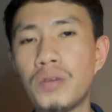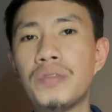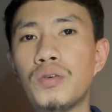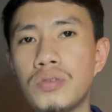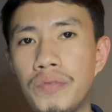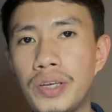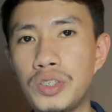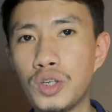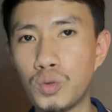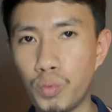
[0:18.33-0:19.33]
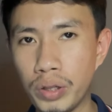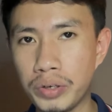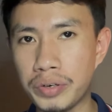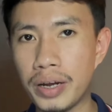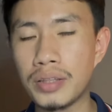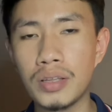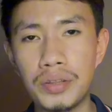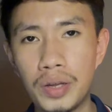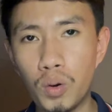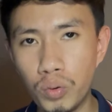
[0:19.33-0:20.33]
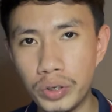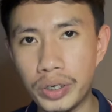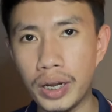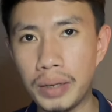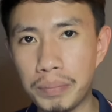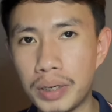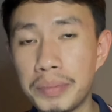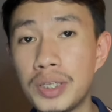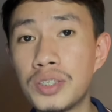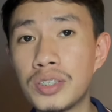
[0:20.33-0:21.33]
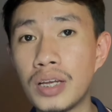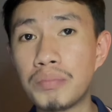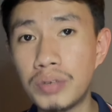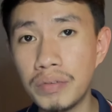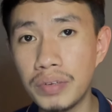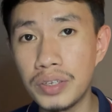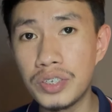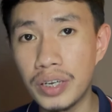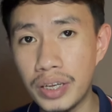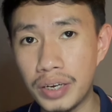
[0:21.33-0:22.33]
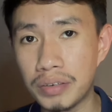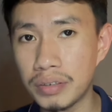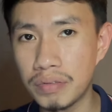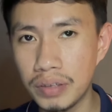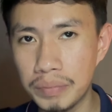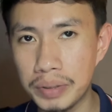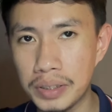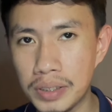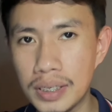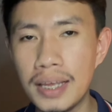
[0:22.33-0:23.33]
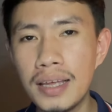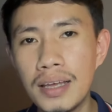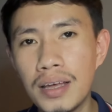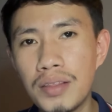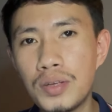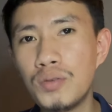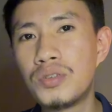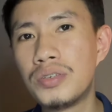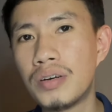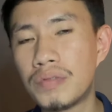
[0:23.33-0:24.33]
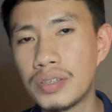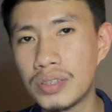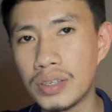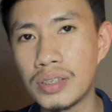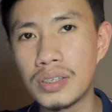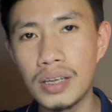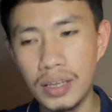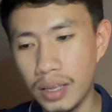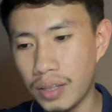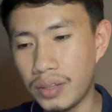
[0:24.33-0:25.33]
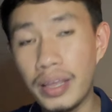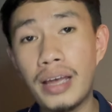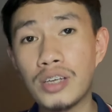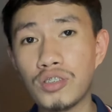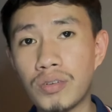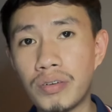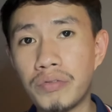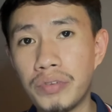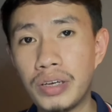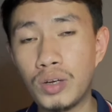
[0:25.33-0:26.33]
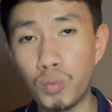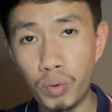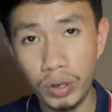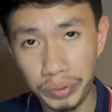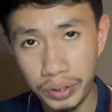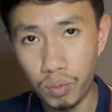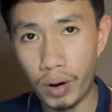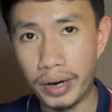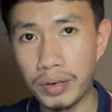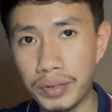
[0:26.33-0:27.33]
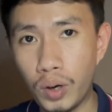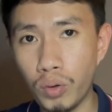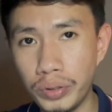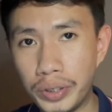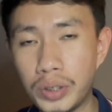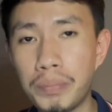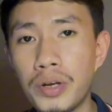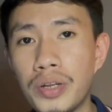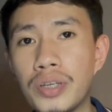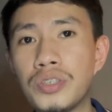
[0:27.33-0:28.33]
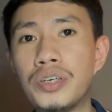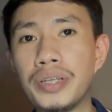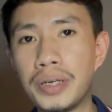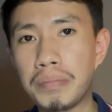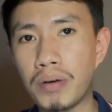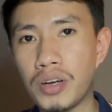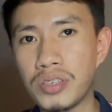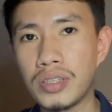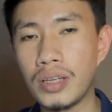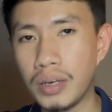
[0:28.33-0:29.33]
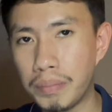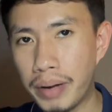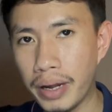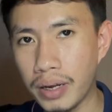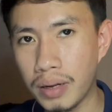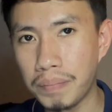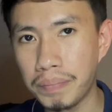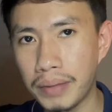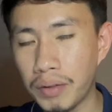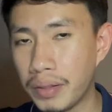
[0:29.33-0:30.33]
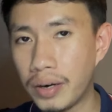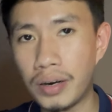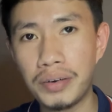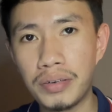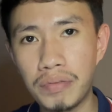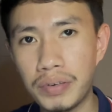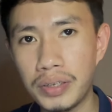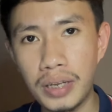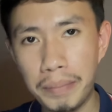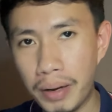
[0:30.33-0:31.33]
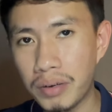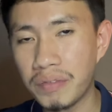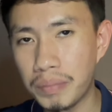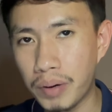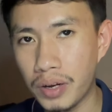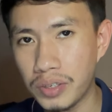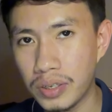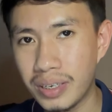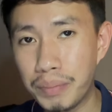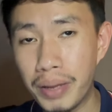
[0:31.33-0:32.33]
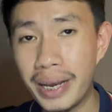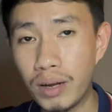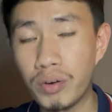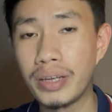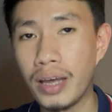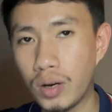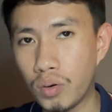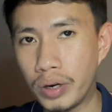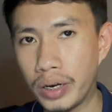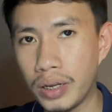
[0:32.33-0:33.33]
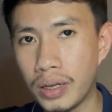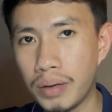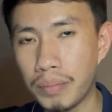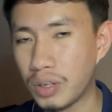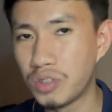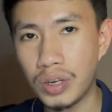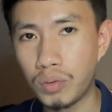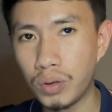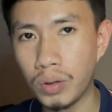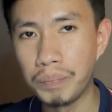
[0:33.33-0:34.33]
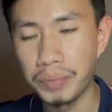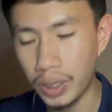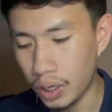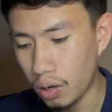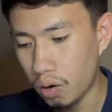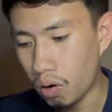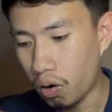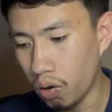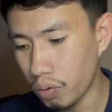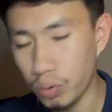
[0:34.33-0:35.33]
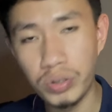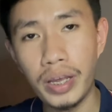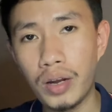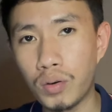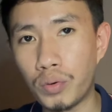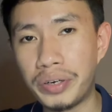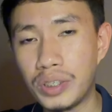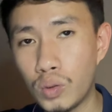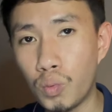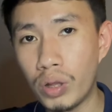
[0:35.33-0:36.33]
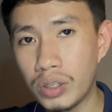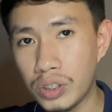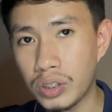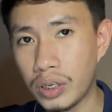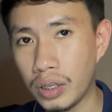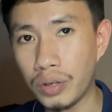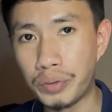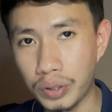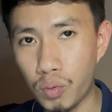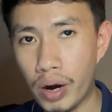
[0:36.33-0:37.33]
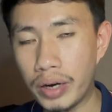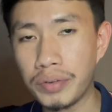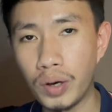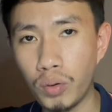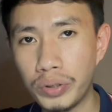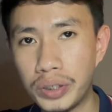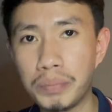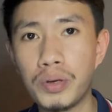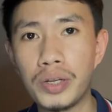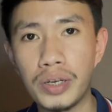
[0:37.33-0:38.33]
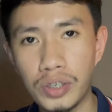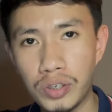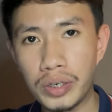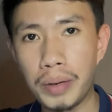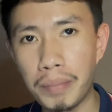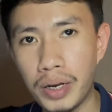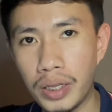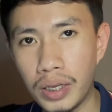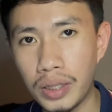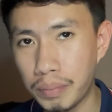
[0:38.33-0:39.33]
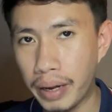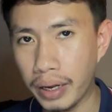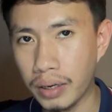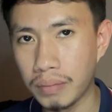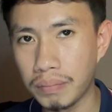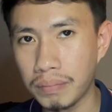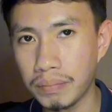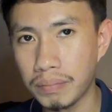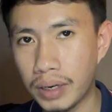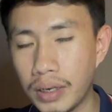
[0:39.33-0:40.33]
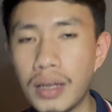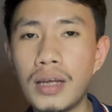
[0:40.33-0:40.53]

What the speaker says: of those visas will grant the holder a permanent stay privilege here in the Philippines. The huge difference is the SRV will require the holder to put in a certain deposit in the bank. Now, there are different amount of deposit depending on the category, but in general, all those categories will still require the holder to put in a certain money in the bank, right?